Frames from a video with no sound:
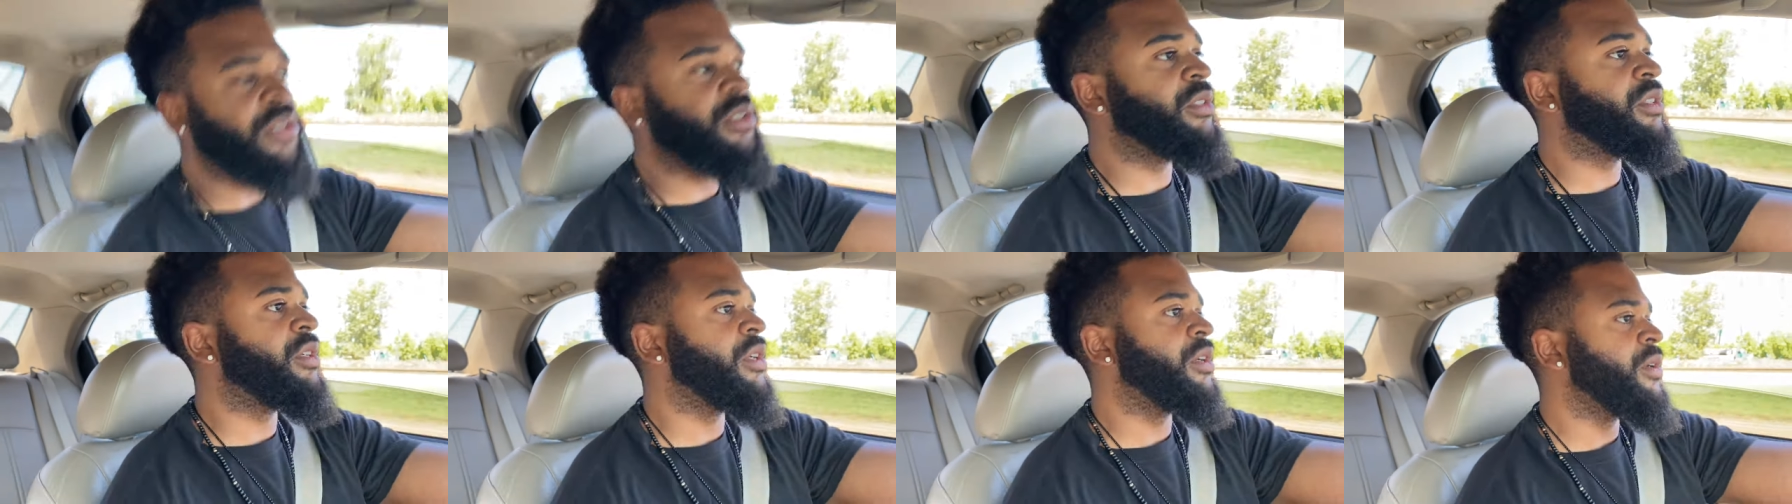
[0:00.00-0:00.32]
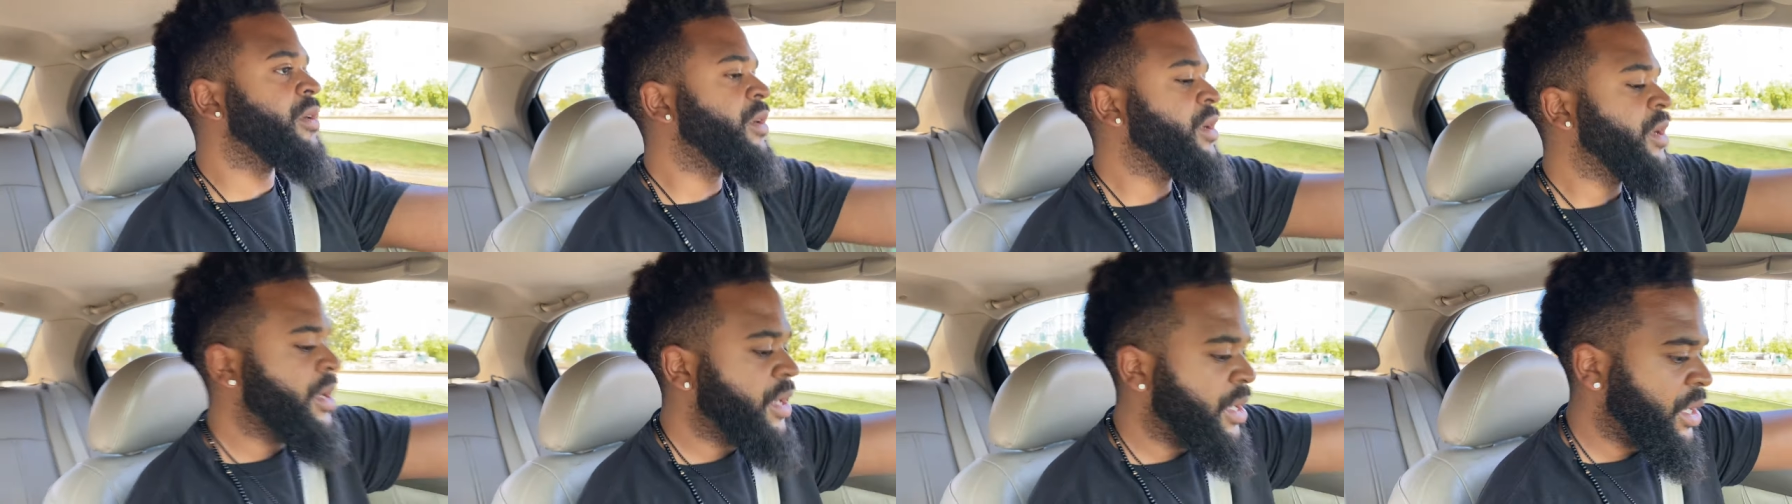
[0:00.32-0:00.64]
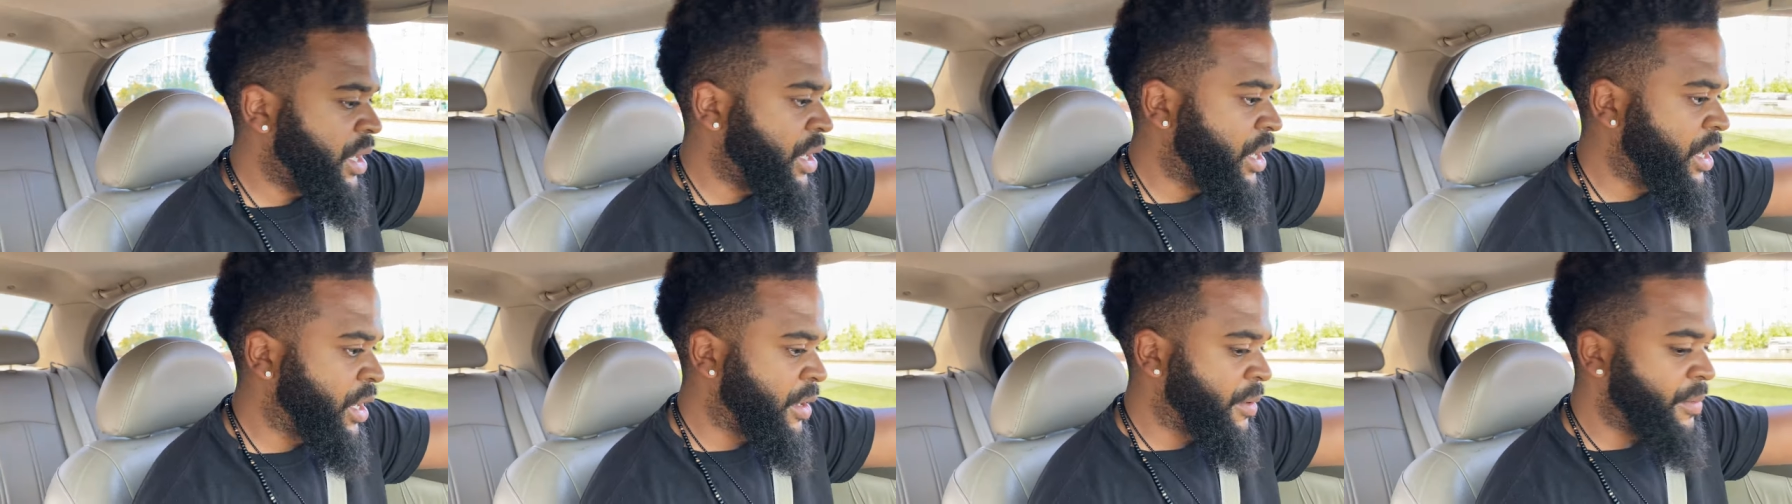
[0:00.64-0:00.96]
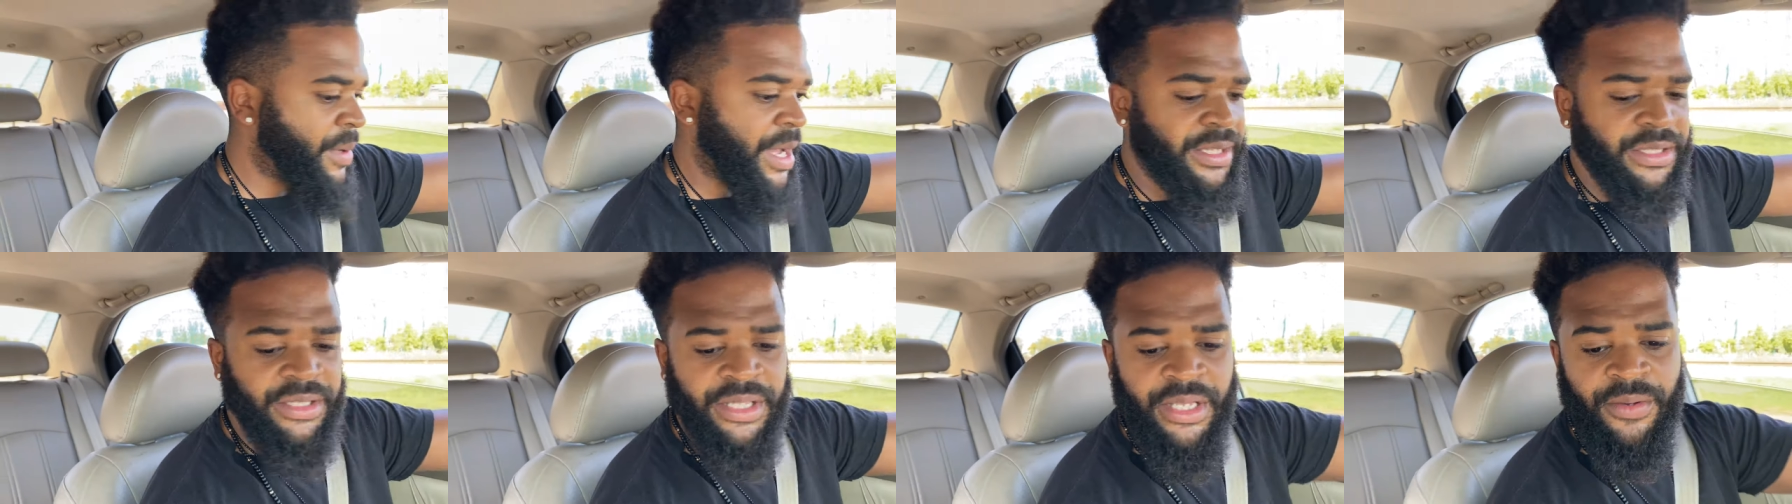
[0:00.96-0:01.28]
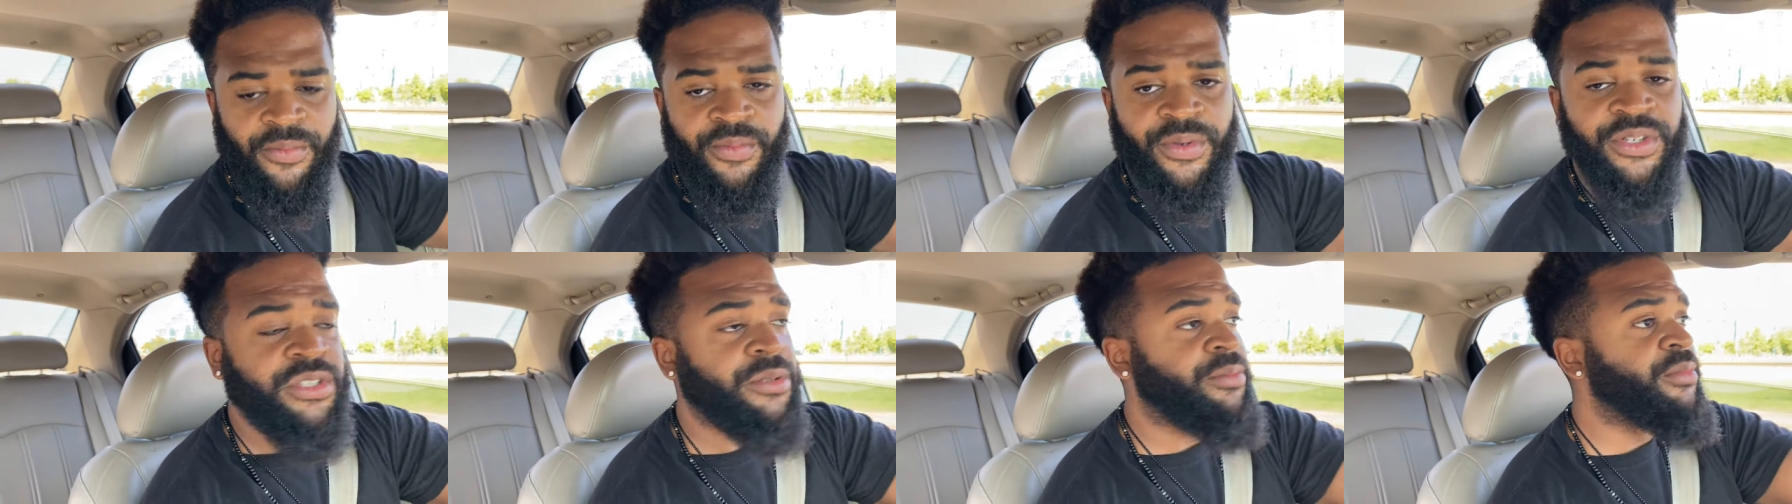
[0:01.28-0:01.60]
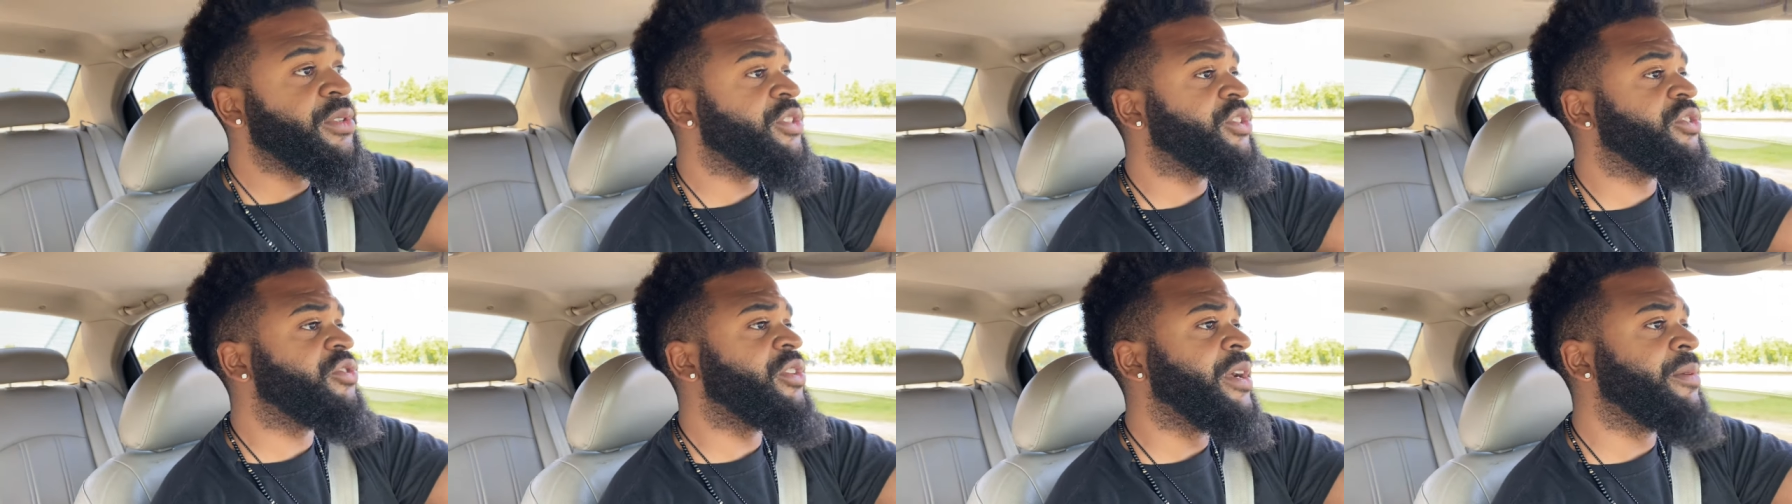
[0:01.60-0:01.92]
So um, I think we should be
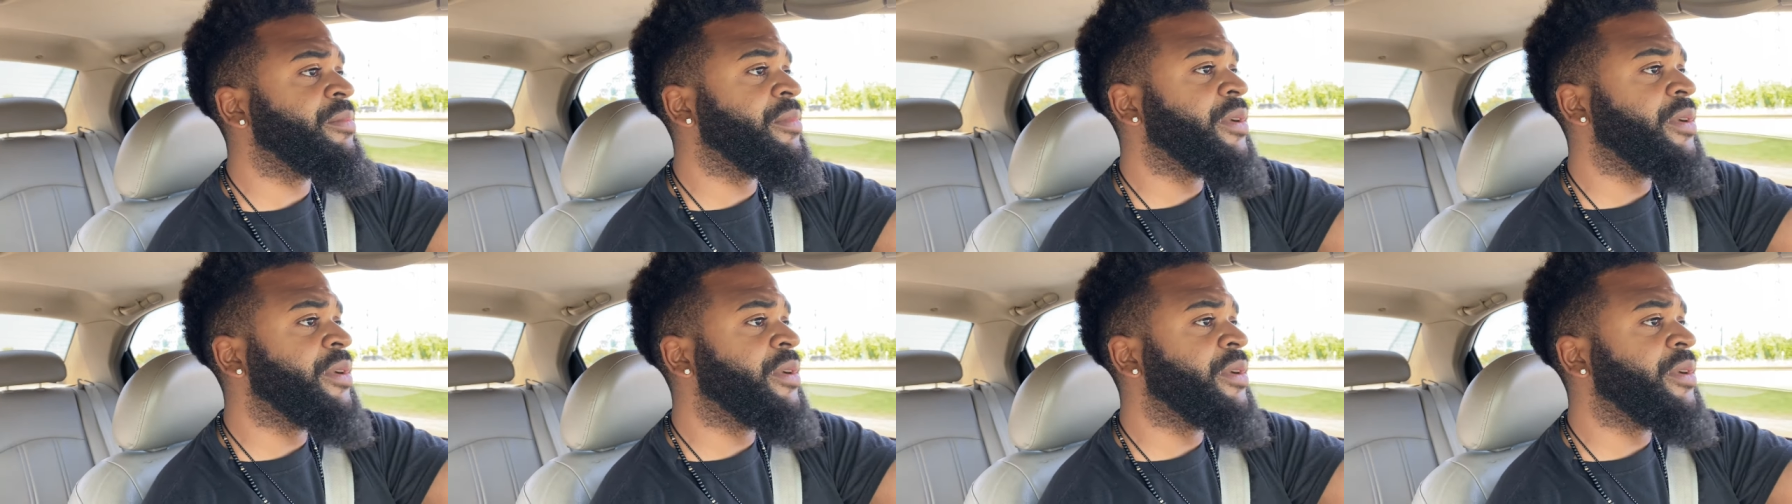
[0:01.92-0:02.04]
straight,